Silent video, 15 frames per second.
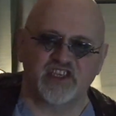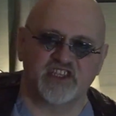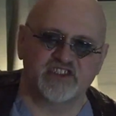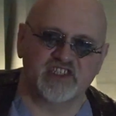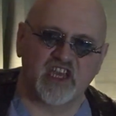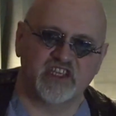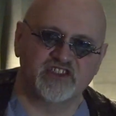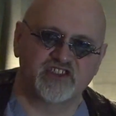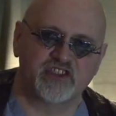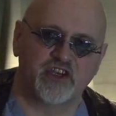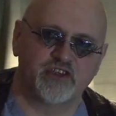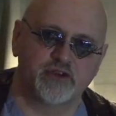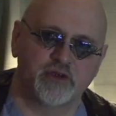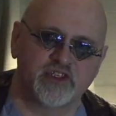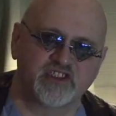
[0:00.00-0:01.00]
decide to start
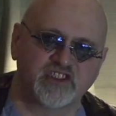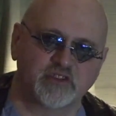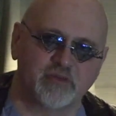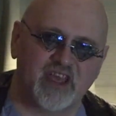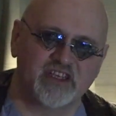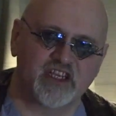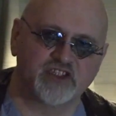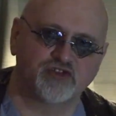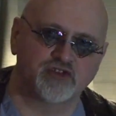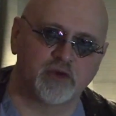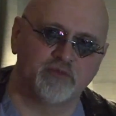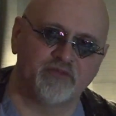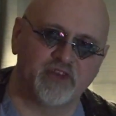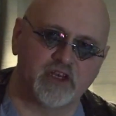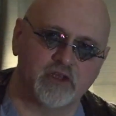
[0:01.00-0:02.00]
doing some
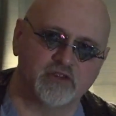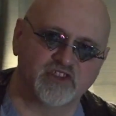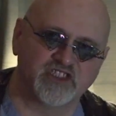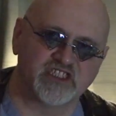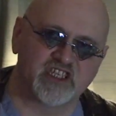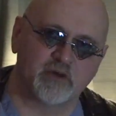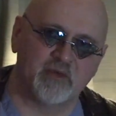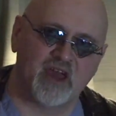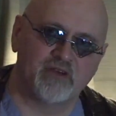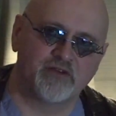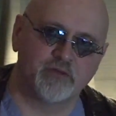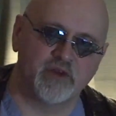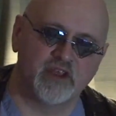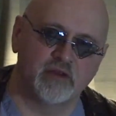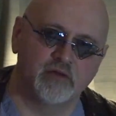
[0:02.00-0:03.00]
anti-Trump videos, they come after me.